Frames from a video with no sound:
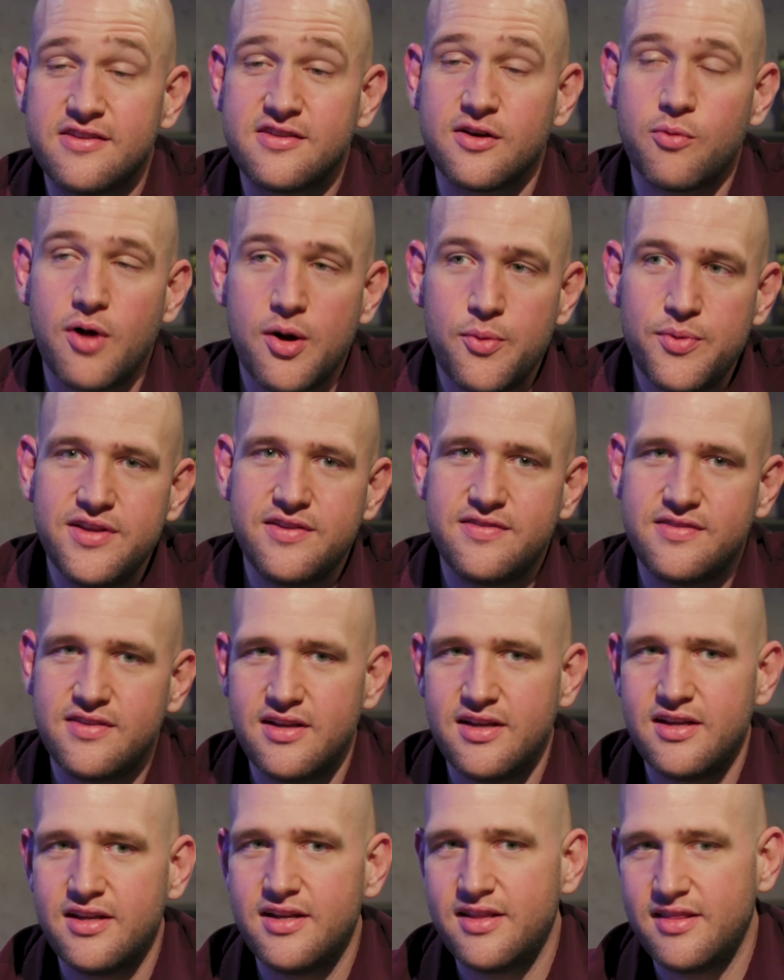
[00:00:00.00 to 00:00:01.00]
so what we
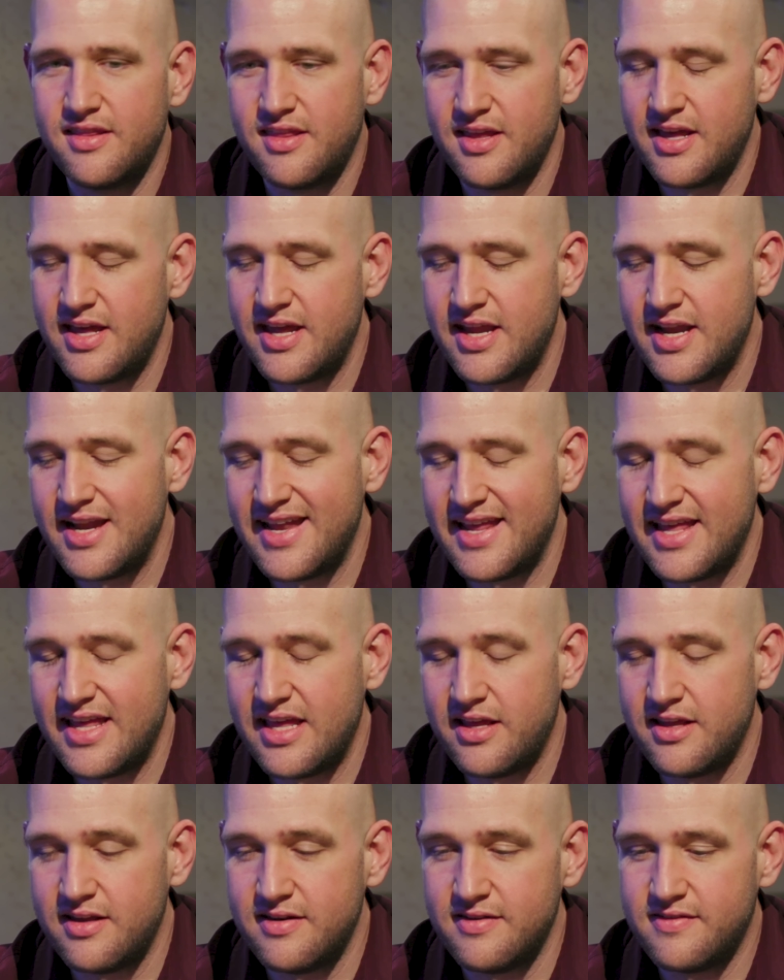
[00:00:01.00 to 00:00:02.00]
see then,
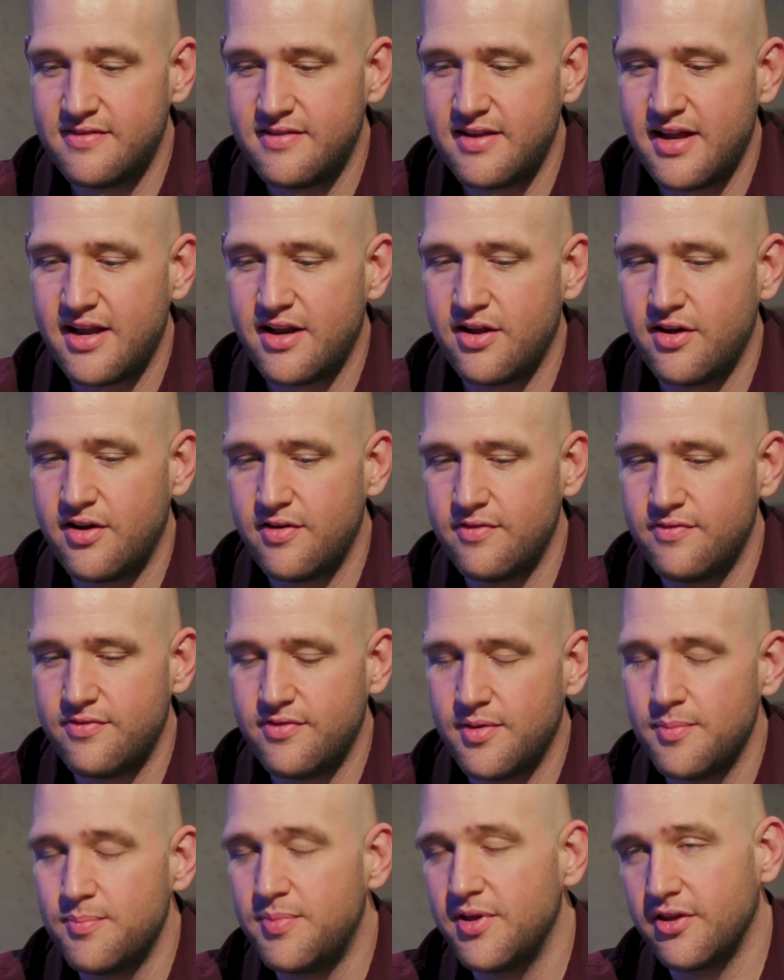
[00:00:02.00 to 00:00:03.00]
instead
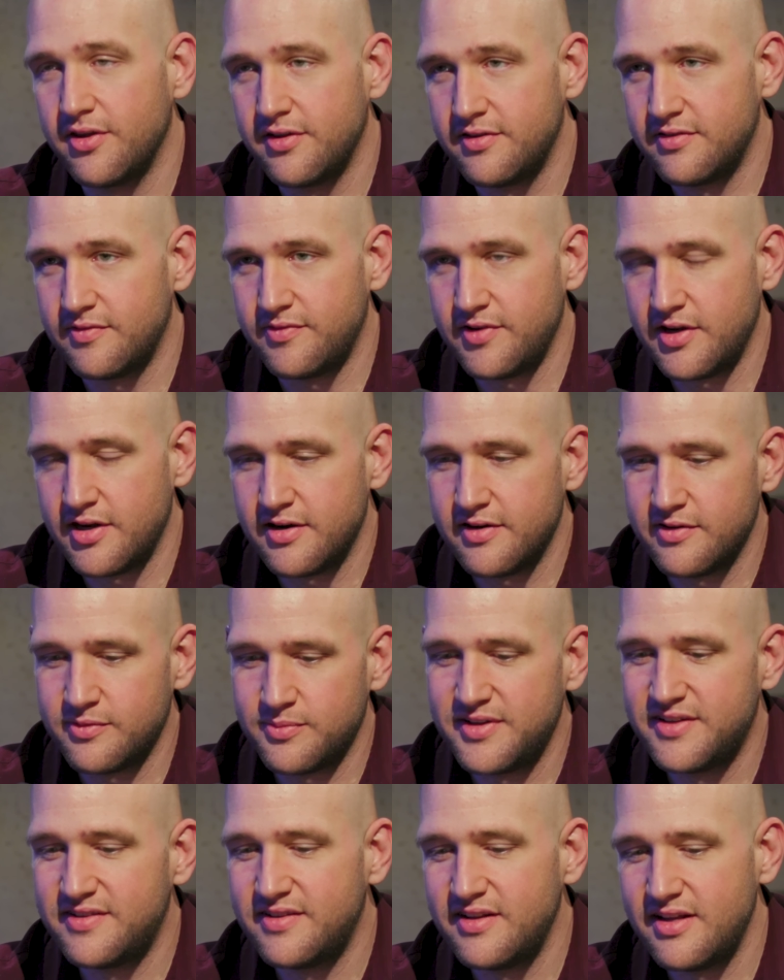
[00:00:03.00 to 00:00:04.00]
of billions of years,
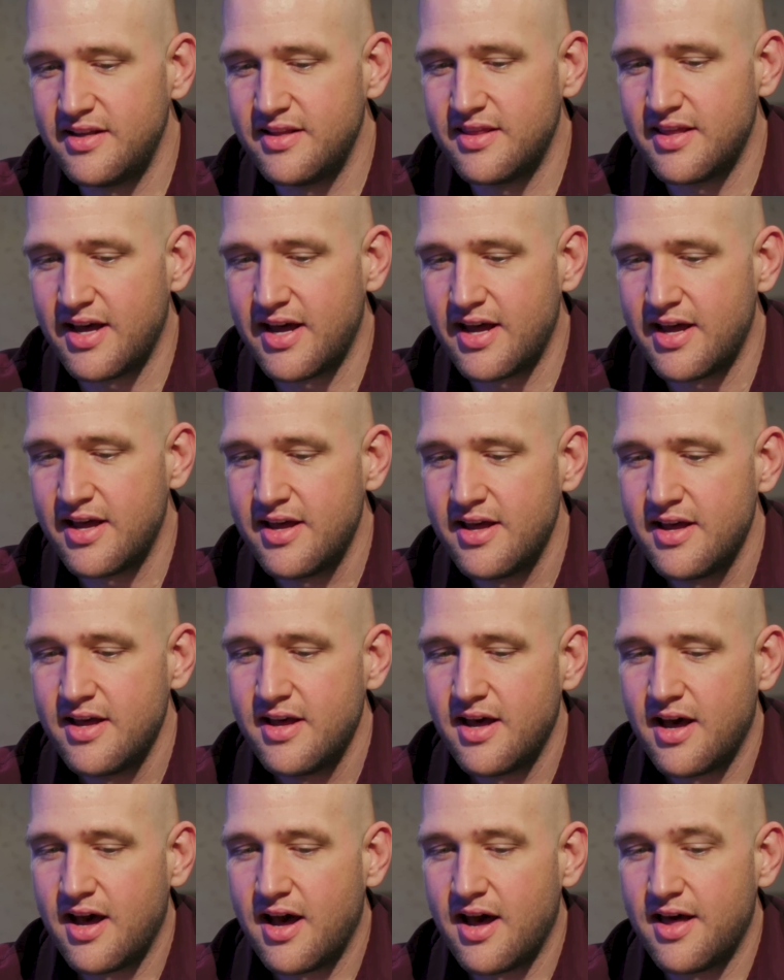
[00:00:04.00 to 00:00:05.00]
we see that
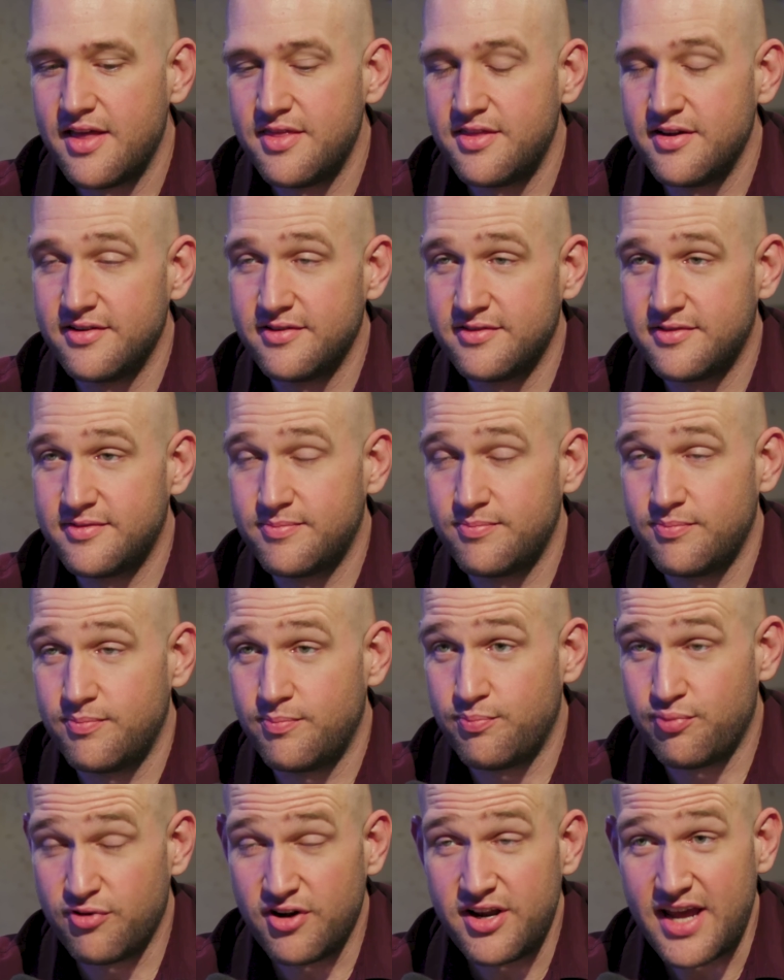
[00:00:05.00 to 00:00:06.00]
there's
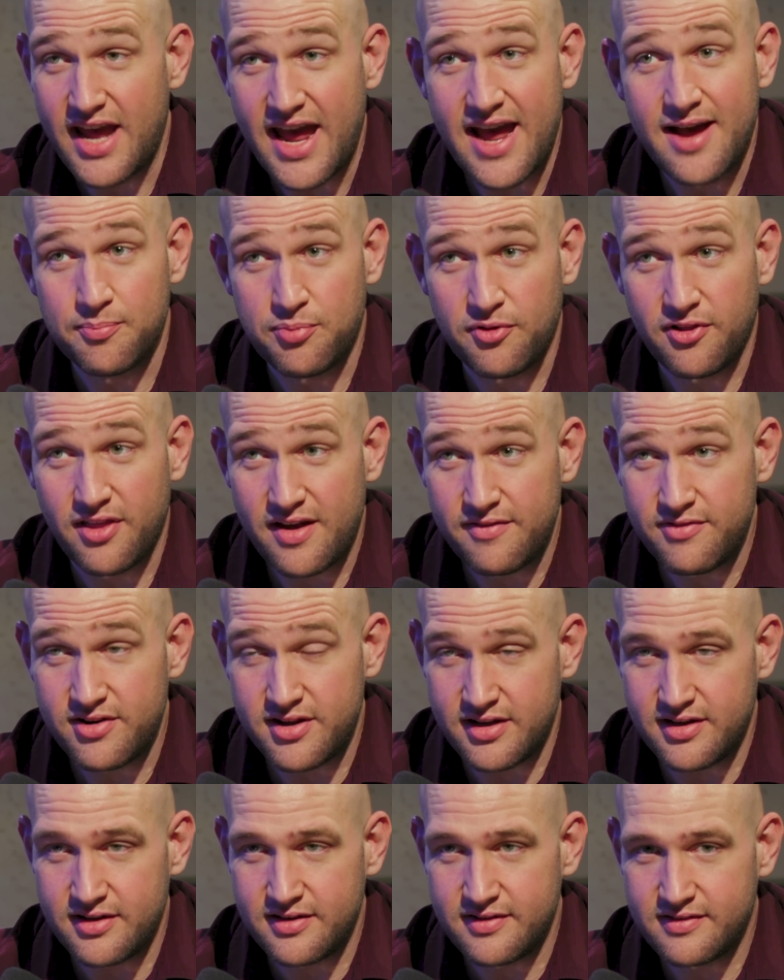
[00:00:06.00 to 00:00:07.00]
pretty ample
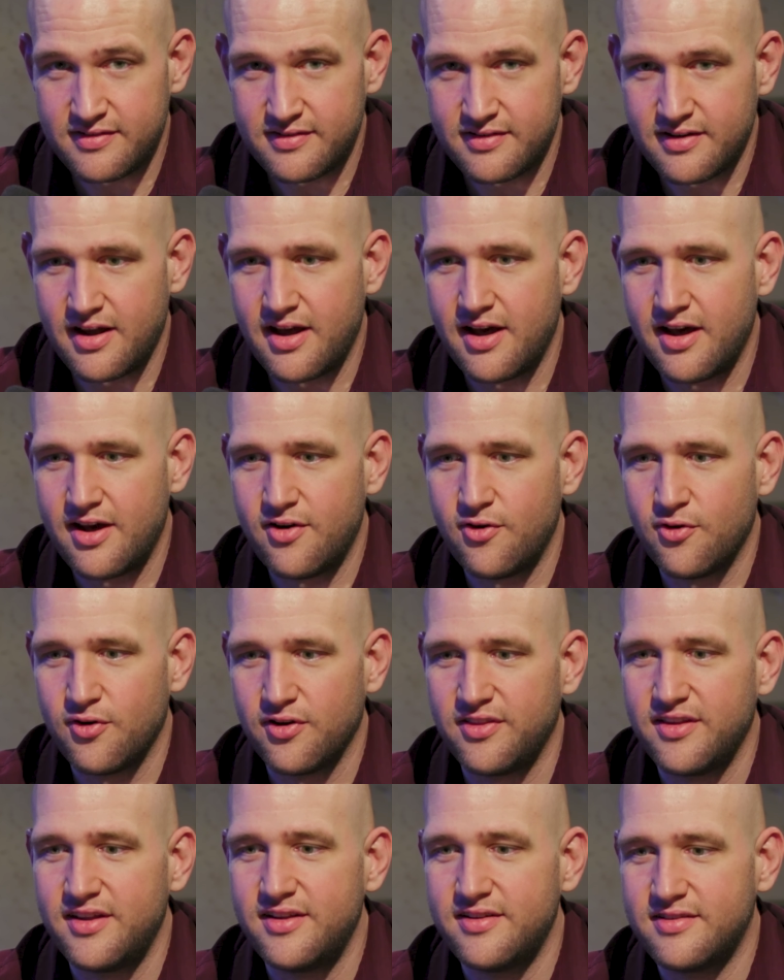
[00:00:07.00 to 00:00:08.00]
evidence, or
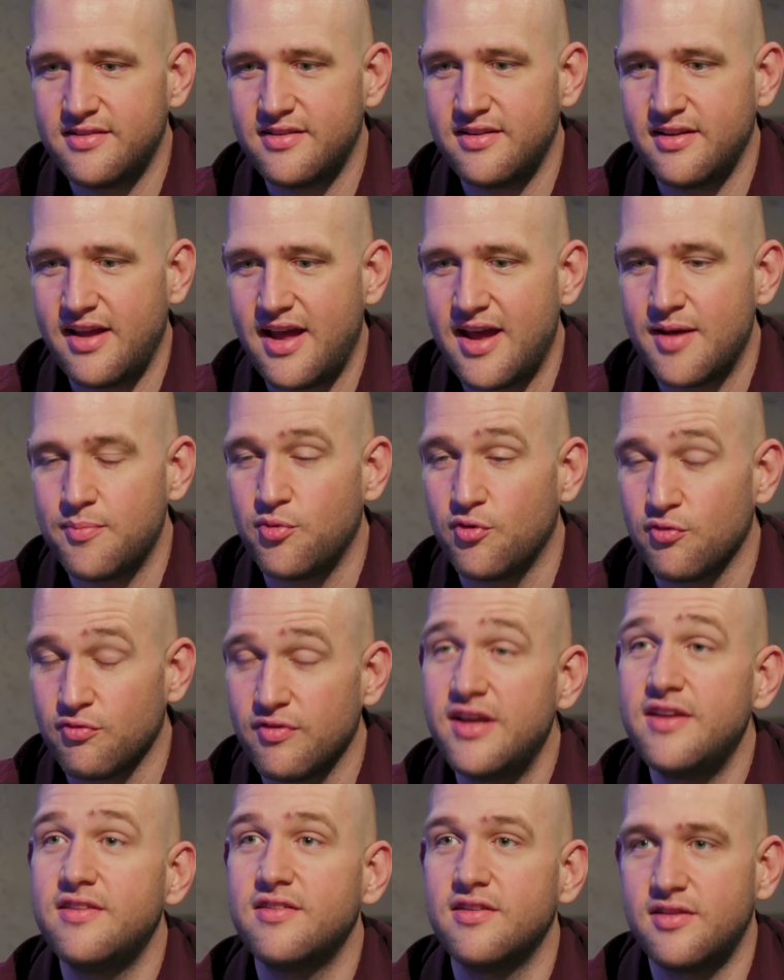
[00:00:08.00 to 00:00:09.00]
at least ample
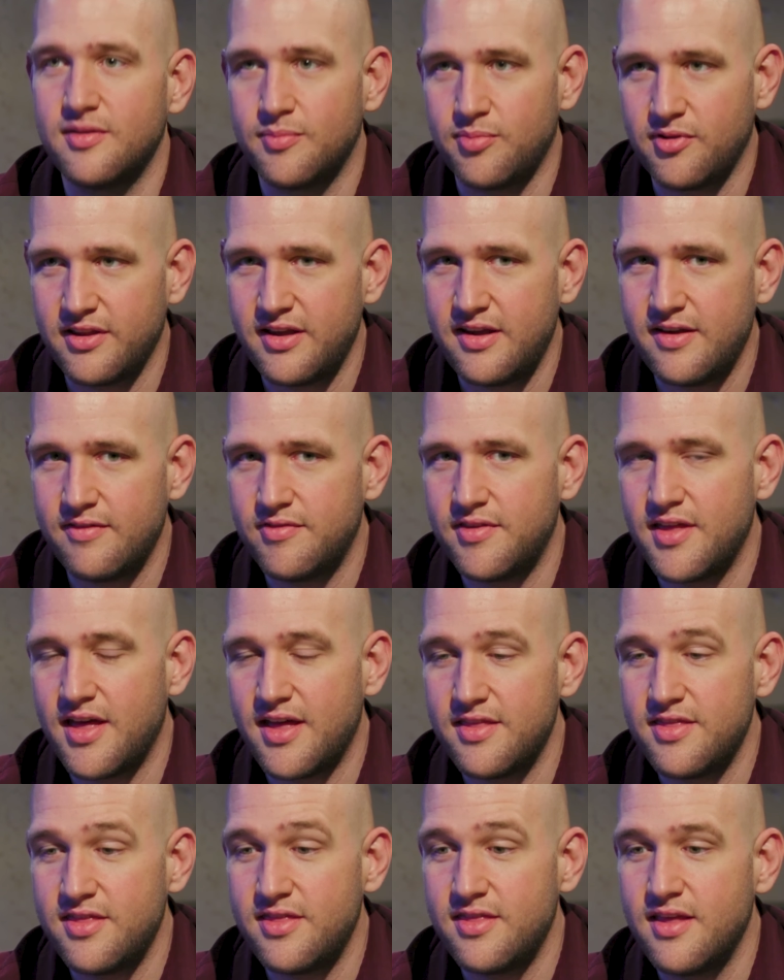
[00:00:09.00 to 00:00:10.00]
reason to believe
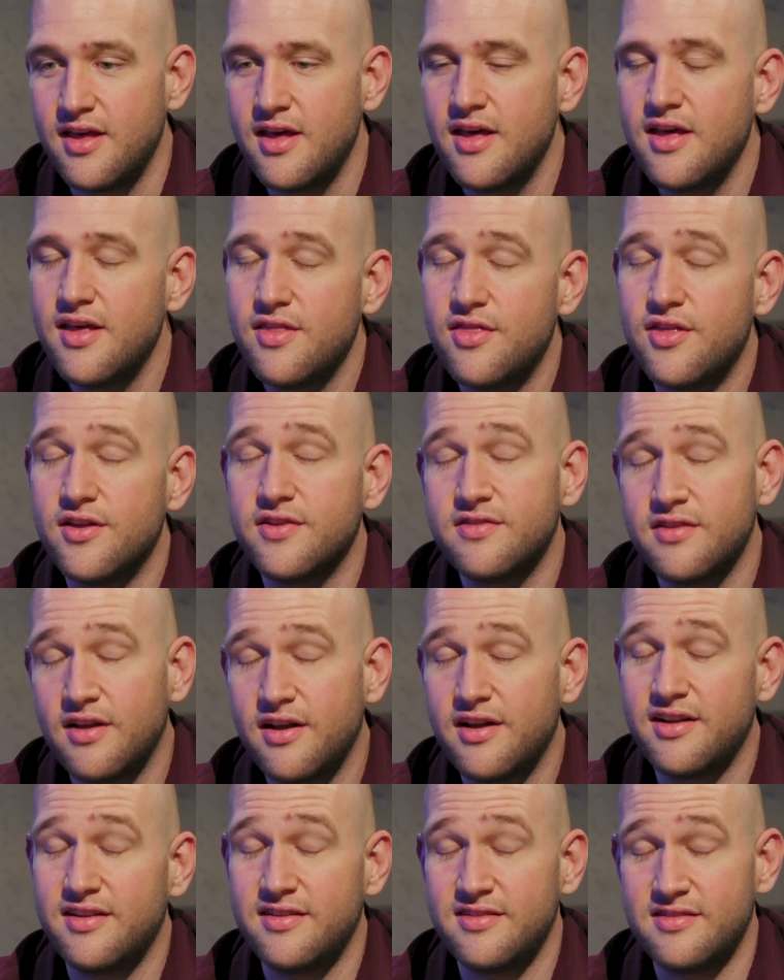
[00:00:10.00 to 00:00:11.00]
that the
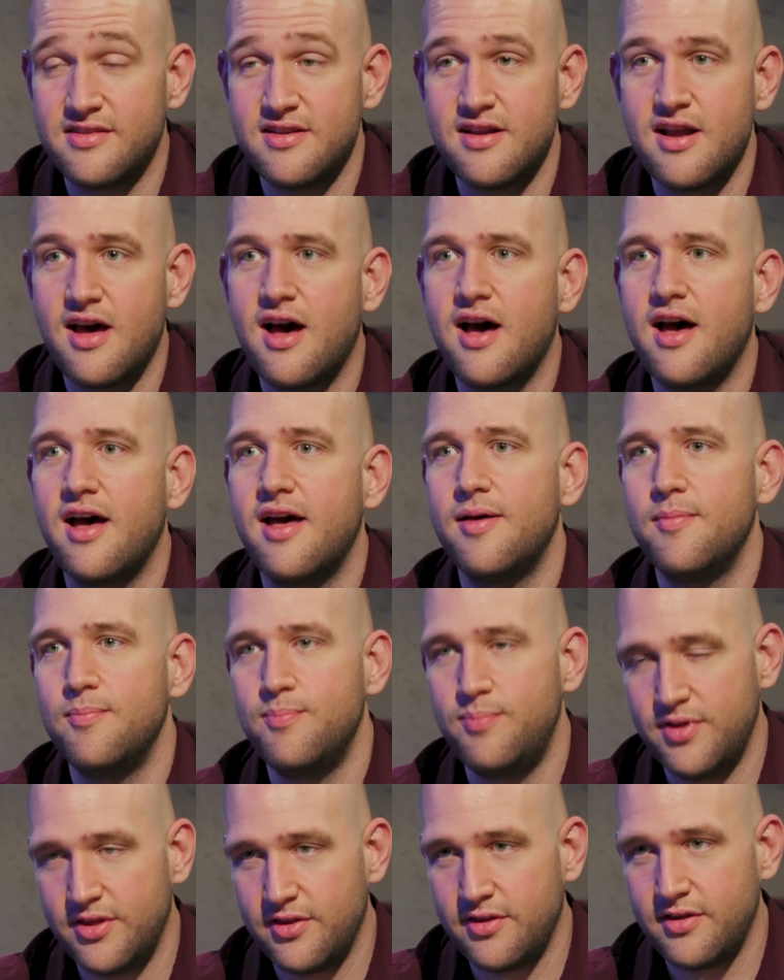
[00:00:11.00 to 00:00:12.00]
sun is
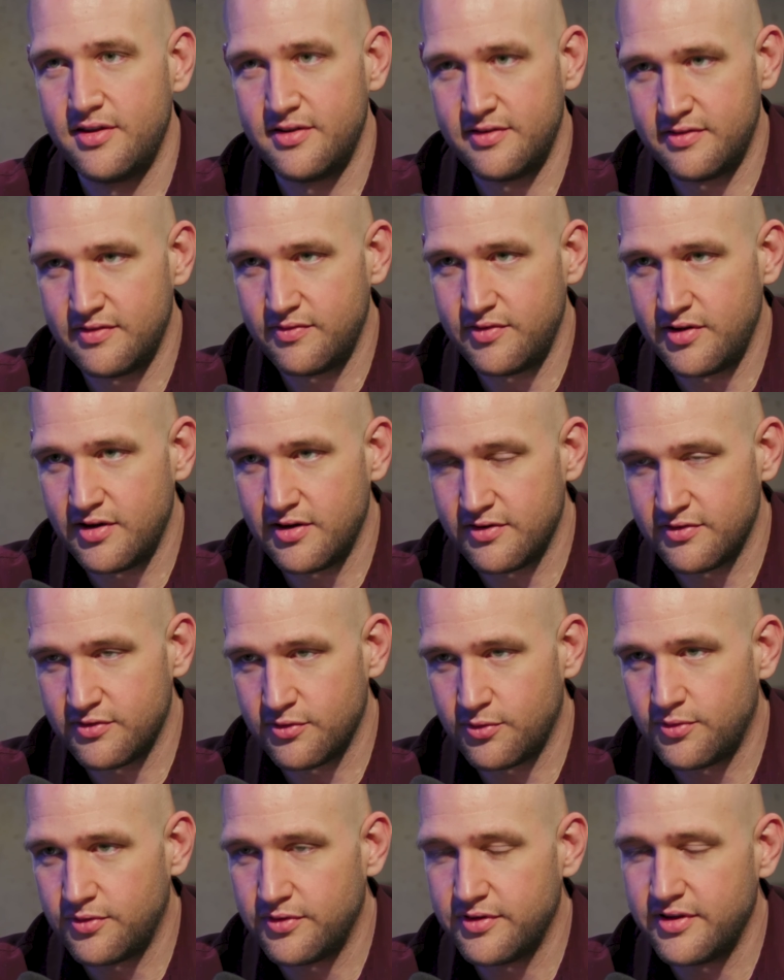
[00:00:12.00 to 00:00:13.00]
not billions of years
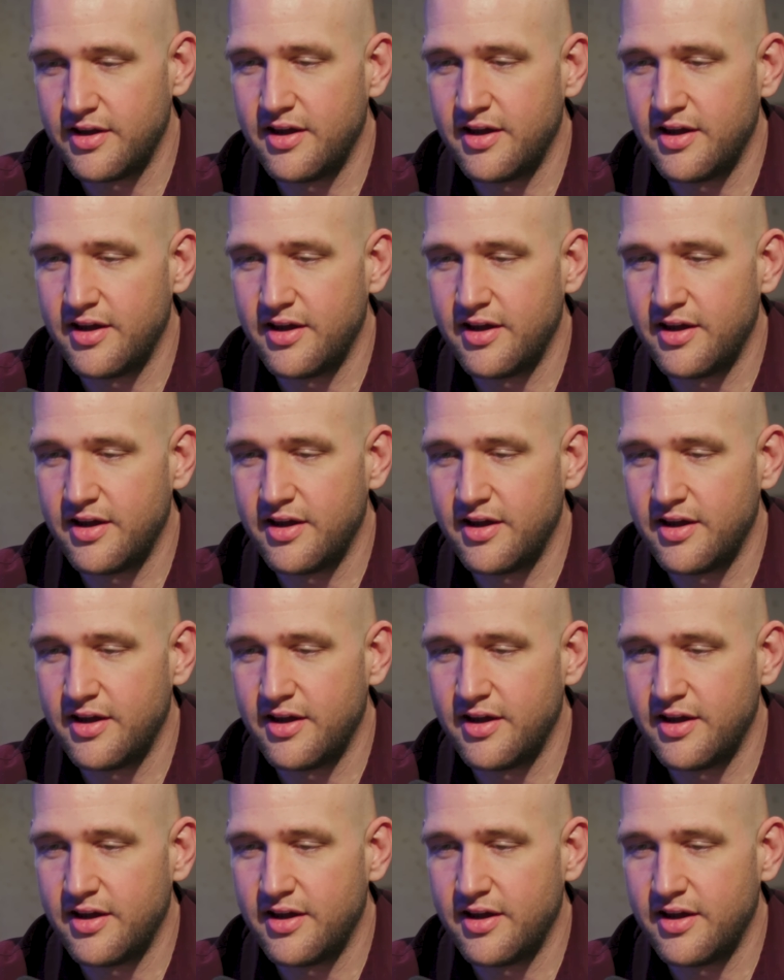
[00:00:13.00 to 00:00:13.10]
old.